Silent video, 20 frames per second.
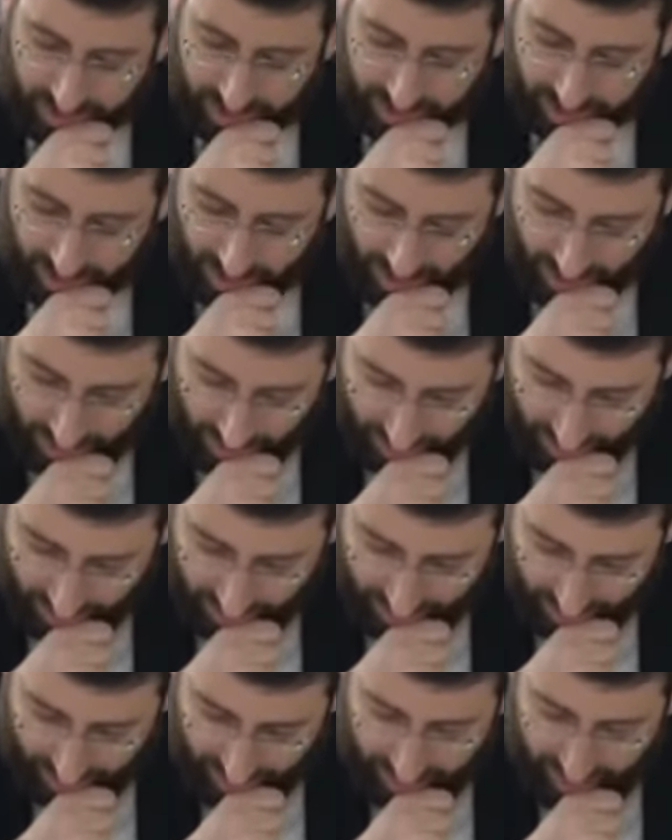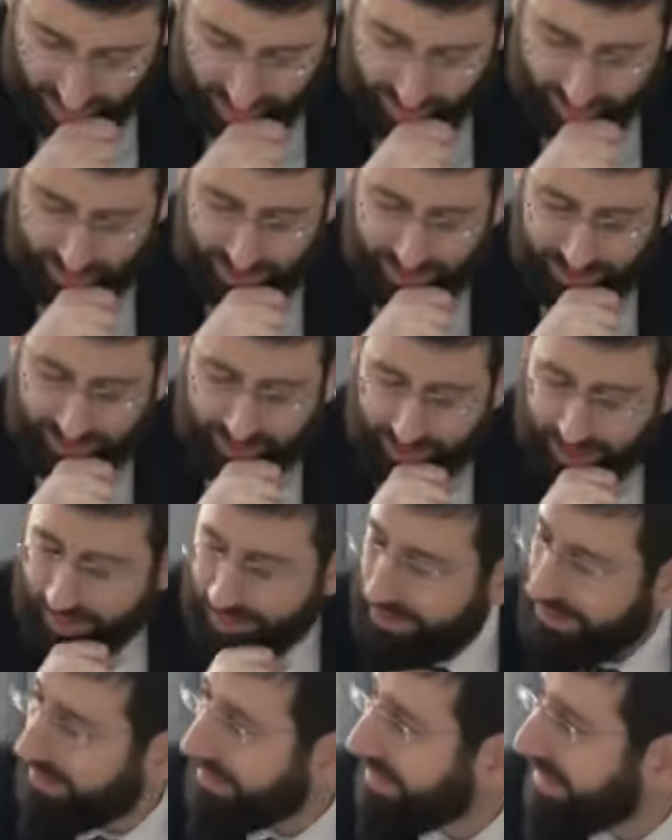So, the Belzer
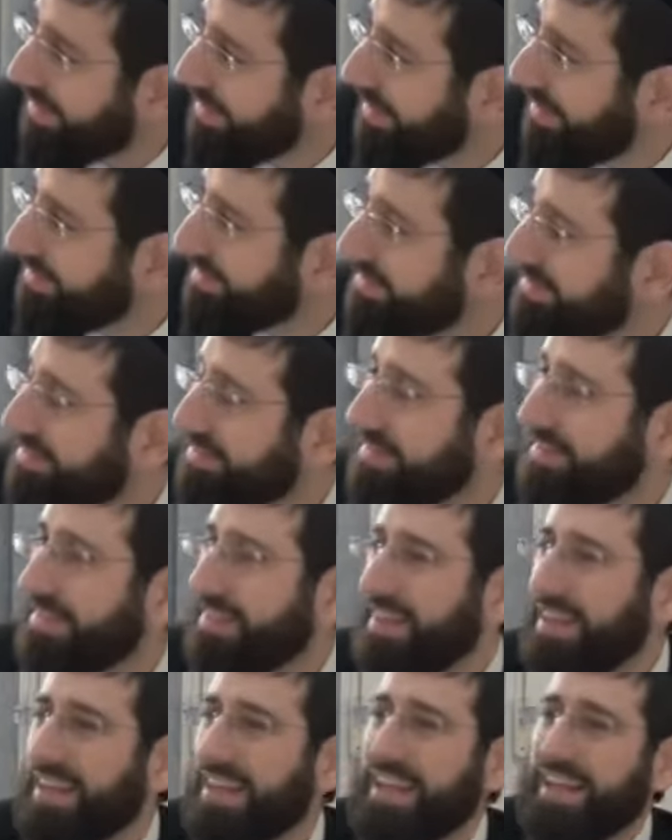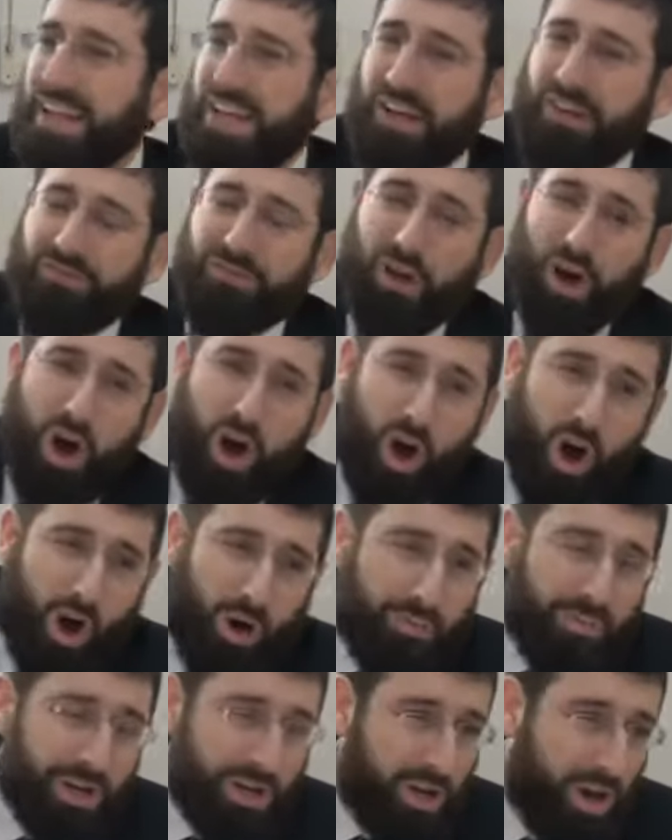Rebbe said like this: If the
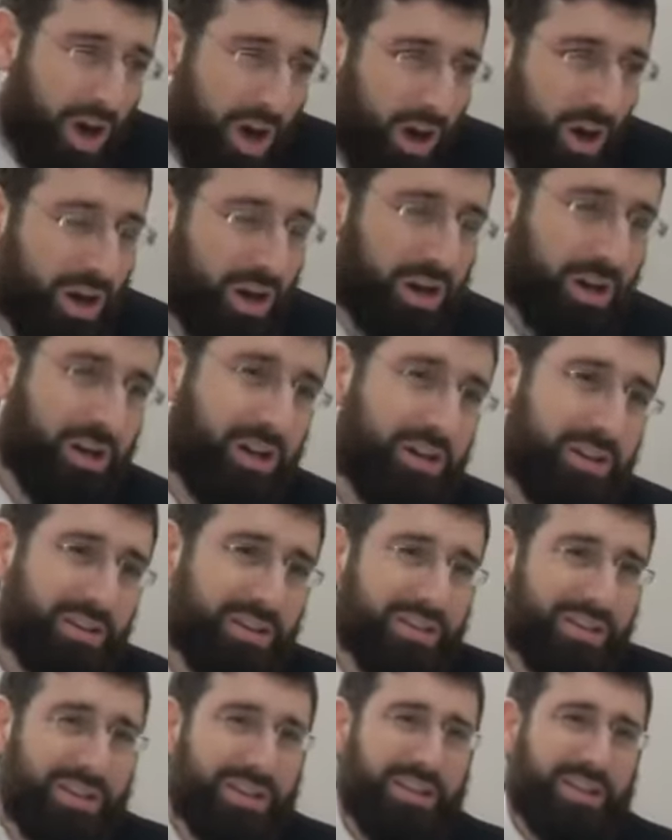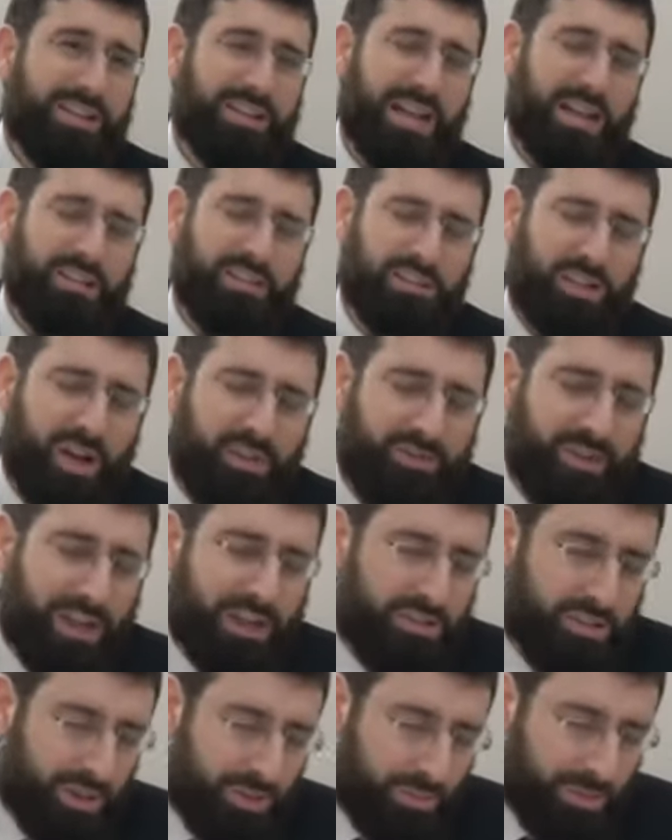whole makar that
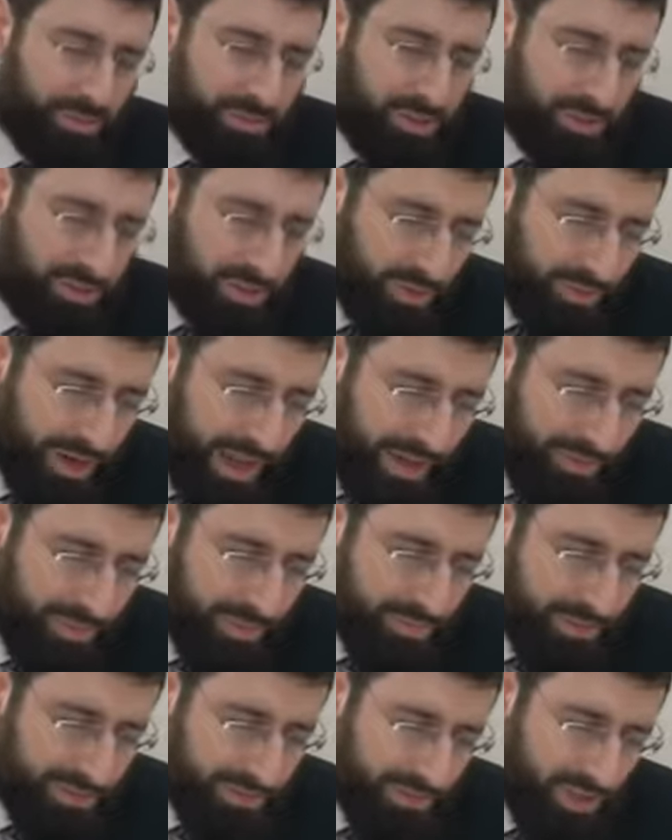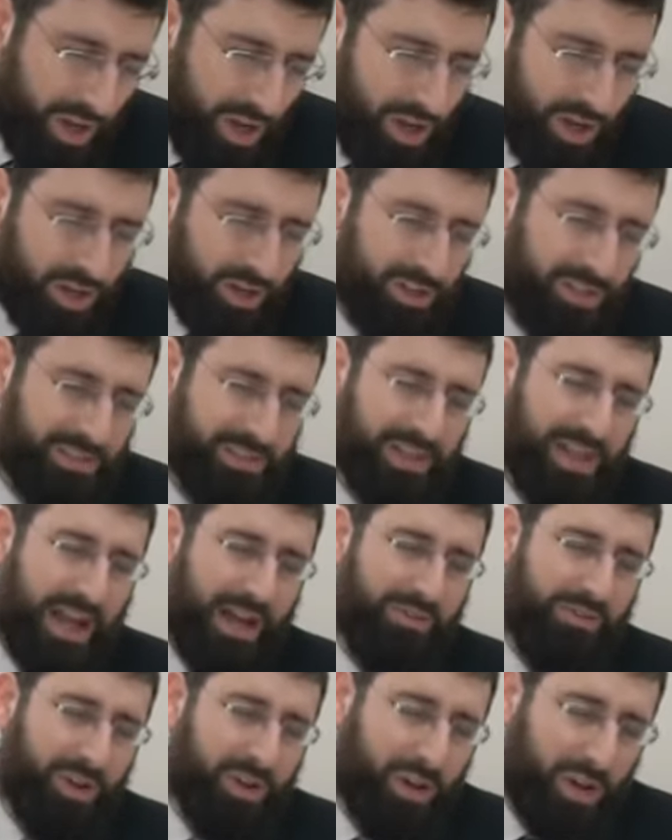Safek Tumah Rishus Harabim is Tahar is a
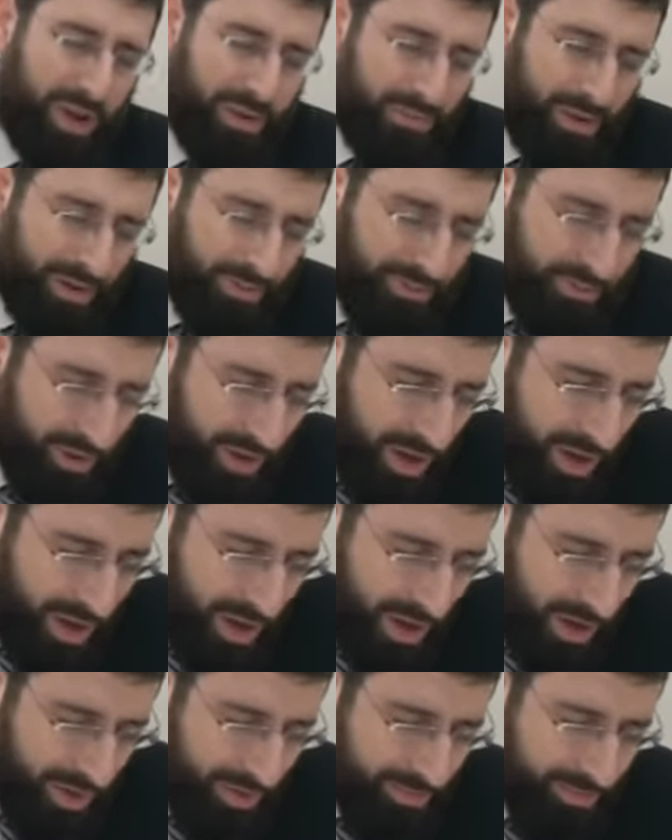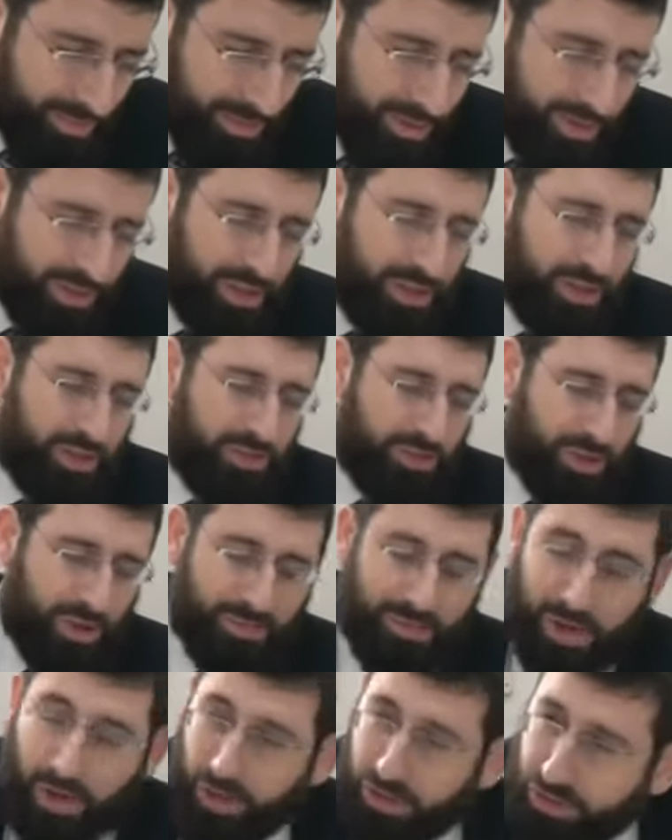Kavachoymer from
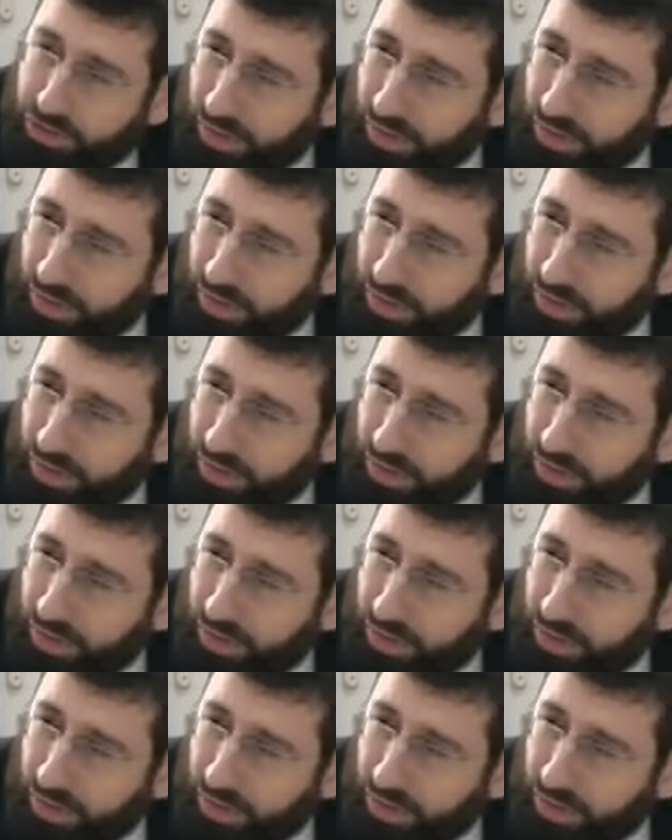Tumah